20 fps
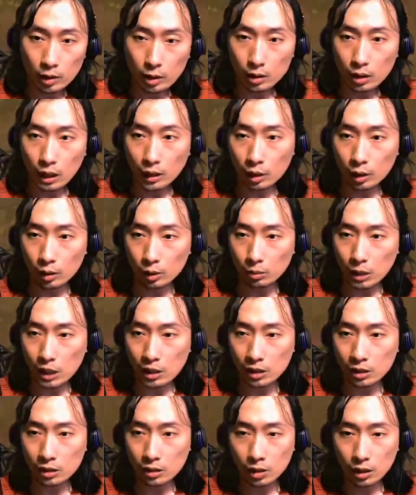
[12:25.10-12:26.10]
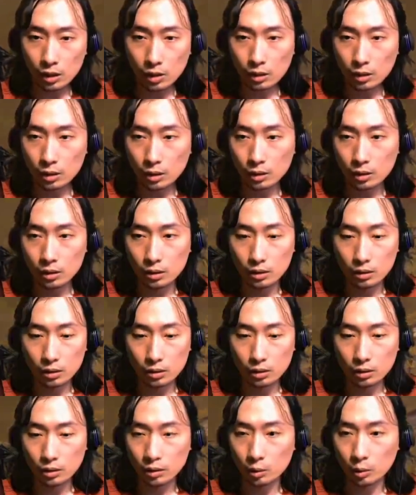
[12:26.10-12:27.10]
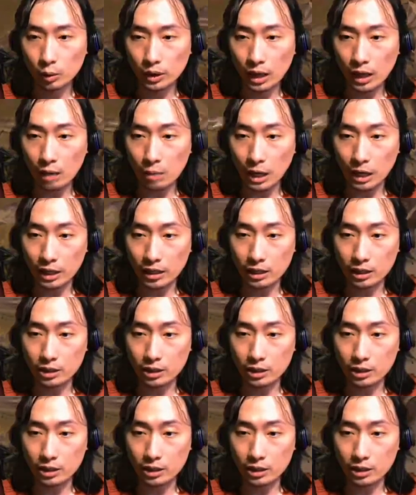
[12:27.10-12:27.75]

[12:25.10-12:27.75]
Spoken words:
I killed the black hand? Without my E,